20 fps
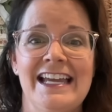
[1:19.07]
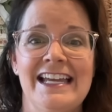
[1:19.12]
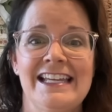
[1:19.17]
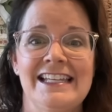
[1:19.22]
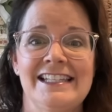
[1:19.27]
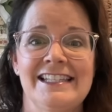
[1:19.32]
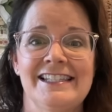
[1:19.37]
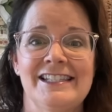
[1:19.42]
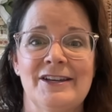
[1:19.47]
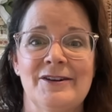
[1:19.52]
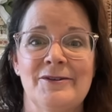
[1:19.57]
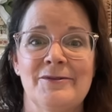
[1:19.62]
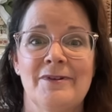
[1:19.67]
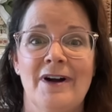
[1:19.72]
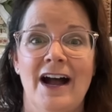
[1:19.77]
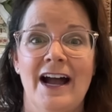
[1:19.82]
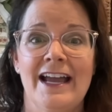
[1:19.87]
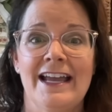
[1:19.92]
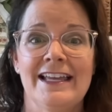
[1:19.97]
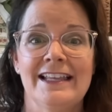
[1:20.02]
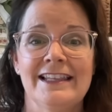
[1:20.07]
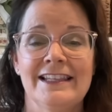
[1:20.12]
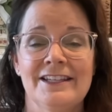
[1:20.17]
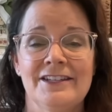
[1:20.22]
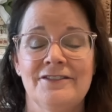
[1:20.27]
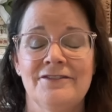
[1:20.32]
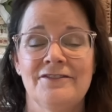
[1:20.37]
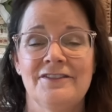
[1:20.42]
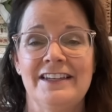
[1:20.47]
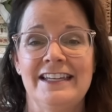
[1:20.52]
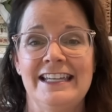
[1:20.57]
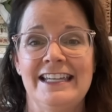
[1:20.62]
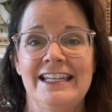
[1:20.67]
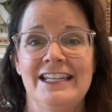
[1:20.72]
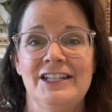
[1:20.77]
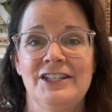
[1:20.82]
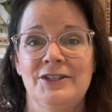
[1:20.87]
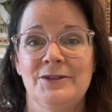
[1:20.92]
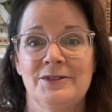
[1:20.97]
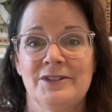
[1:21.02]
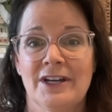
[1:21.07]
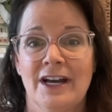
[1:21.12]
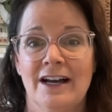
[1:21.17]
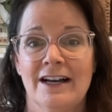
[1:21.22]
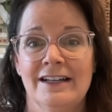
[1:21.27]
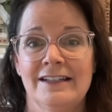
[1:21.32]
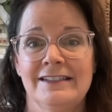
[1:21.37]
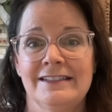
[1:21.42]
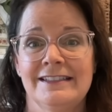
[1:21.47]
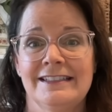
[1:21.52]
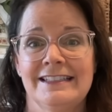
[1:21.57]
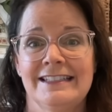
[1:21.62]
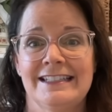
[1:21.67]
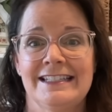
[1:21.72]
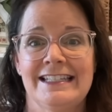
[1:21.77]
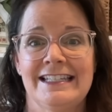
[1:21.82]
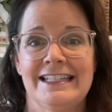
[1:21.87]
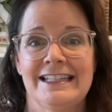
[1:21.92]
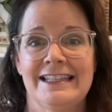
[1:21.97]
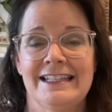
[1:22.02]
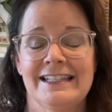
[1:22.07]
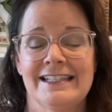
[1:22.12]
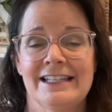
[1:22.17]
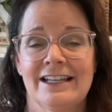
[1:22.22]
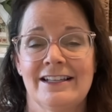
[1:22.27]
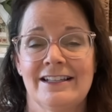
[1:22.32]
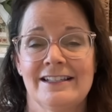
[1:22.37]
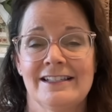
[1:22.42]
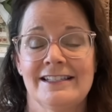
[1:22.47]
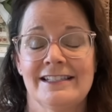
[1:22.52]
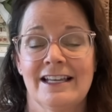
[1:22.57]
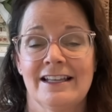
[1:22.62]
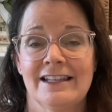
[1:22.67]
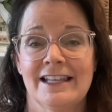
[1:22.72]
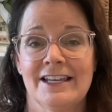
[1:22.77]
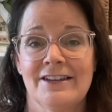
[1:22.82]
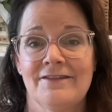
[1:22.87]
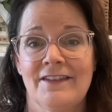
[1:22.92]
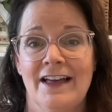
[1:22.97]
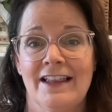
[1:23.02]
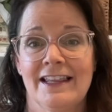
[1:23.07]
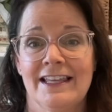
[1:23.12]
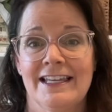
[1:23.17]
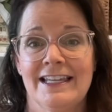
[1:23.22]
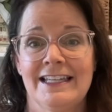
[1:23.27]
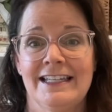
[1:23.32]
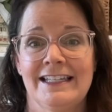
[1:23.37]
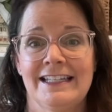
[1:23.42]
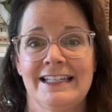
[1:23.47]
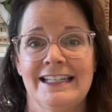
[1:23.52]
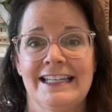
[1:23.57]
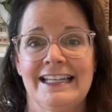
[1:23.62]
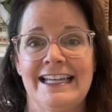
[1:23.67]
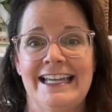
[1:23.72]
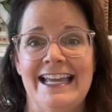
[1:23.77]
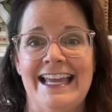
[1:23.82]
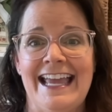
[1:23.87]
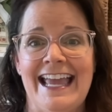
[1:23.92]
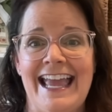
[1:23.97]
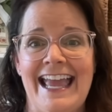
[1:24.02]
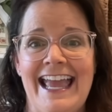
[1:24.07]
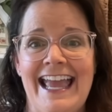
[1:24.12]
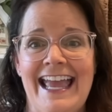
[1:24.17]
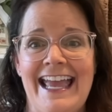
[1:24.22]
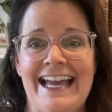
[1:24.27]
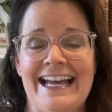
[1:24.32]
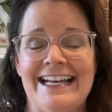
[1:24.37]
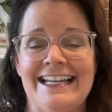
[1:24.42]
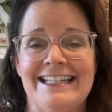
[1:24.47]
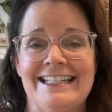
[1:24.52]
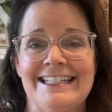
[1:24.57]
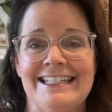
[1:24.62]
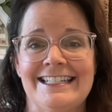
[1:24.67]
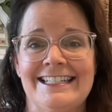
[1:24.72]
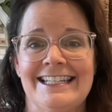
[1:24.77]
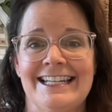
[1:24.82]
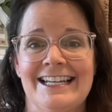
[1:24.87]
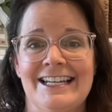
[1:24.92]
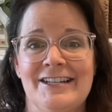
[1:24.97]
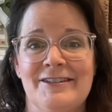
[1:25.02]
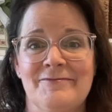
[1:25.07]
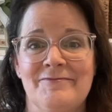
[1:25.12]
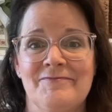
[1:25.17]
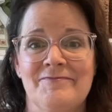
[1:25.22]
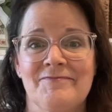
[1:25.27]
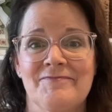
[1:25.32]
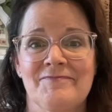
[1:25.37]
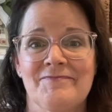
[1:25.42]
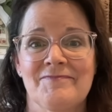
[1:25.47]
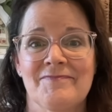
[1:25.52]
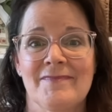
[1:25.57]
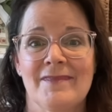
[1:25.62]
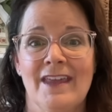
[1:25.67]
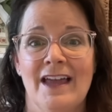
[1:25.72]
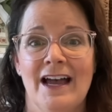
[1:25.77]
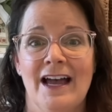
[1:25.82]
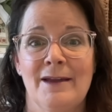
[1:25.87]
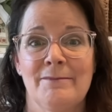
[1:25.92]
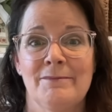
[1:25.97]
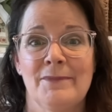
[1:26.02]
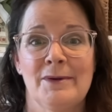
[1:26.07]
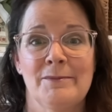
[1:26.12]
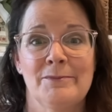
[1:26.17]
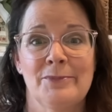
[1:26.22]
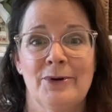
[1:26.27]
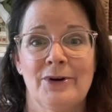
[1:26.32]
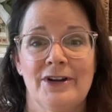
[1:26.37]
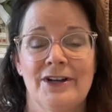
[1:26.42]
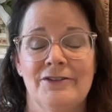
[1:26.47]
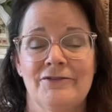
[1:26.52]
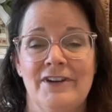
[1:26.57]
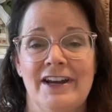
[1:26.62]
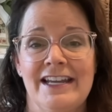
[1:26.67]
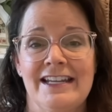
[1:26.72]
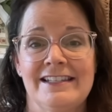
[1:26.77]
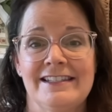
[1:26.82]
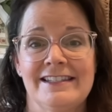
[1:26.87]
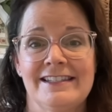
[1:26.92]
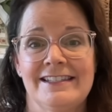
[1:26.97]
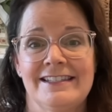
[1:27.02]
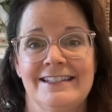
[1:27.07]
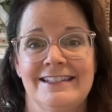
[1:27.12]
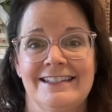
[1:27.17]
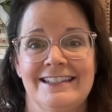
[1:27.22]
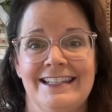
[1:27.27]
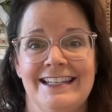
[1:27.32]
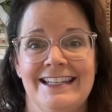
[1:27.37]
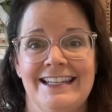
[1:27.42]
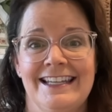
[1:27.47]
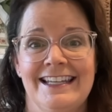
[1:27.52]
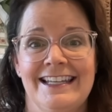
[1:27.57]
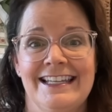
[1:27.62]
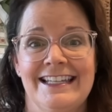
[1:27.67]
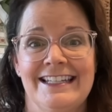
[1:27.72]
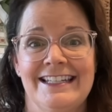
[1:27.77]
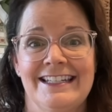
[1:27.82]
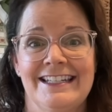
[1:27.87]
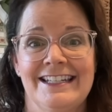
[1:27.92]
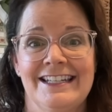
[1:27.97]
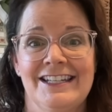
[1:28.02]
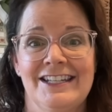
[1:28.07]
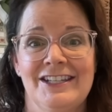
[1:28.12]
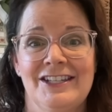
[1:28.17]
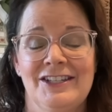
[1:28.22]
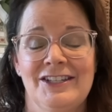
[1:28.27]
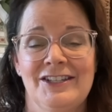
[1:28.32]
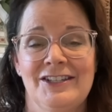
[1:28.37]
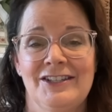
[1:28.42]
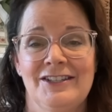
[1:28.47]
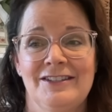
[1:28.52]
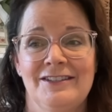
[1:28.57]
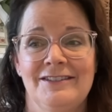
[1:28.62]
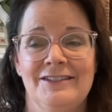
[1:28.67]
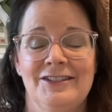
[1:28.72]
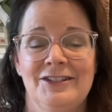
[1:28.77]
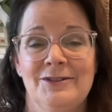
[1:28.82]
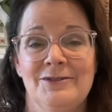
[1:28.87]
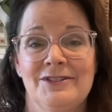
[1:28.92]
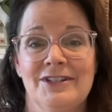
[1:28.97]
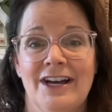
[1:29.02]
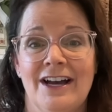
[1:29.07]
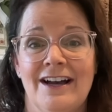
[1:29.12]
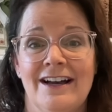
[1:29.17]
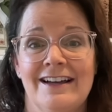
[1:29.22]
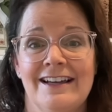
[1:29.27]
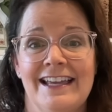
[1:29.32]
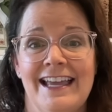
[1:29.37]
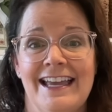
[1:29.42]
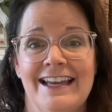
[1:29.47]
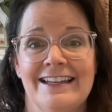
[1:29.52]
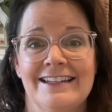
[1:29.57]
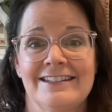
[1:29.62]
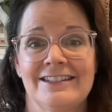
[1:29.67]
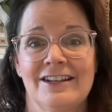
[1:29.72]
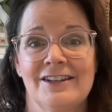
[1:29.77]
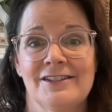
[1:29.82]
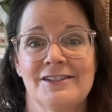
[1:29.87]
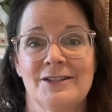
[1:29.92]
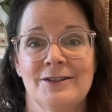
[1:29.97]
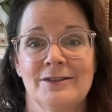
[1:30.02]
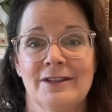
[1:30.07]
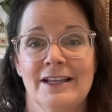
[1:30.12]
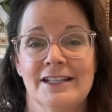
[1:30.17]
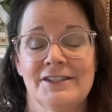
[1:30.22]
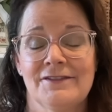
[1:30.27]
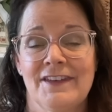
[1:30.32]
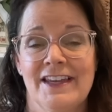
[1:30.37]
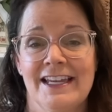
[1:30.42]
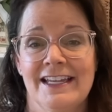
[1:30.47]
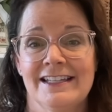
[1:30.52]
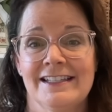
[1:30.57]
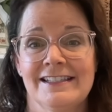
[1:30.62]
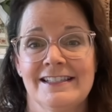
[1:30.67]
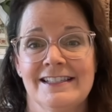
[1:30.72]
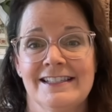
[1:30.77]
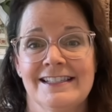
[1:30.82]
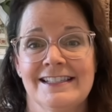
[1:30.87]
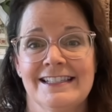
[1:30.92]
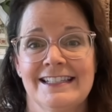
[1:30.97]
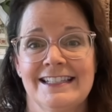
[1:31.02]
So I live in Utah in the Salt Lake Valley, and I'm born and raised in Utah and also Las Vegas.